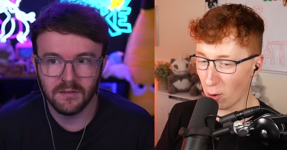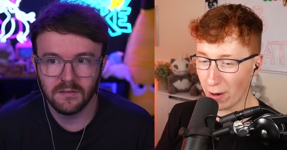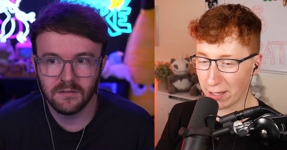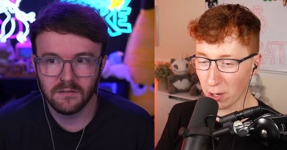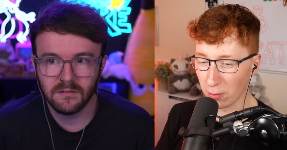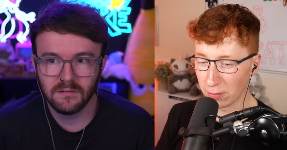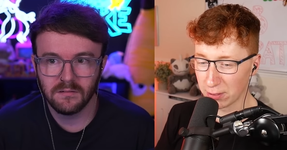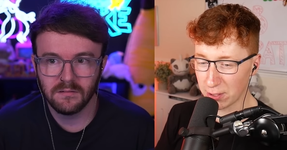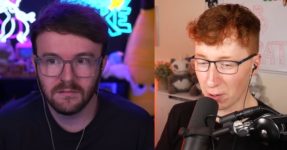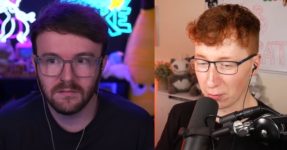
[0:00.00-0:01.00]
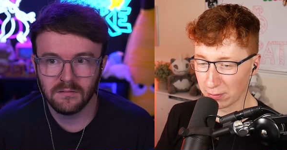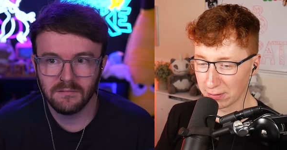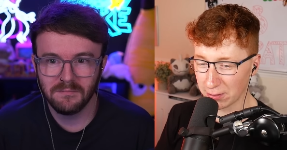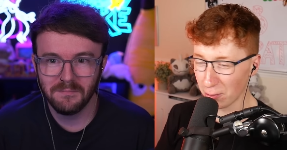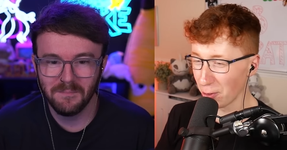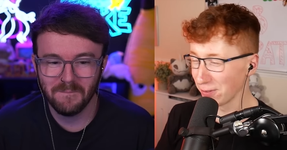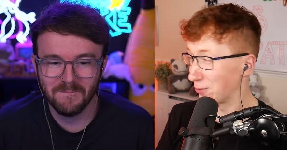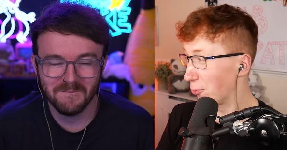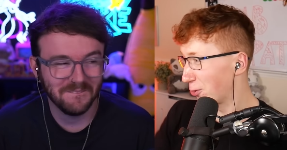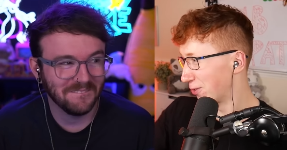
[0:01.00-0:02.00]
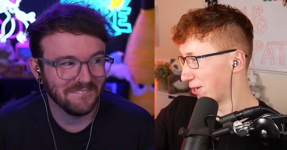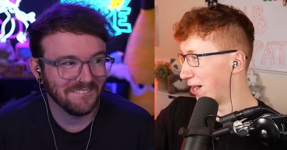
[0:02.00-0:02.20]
Speaker 1: Oh wait, no, don't, don't go, don't go into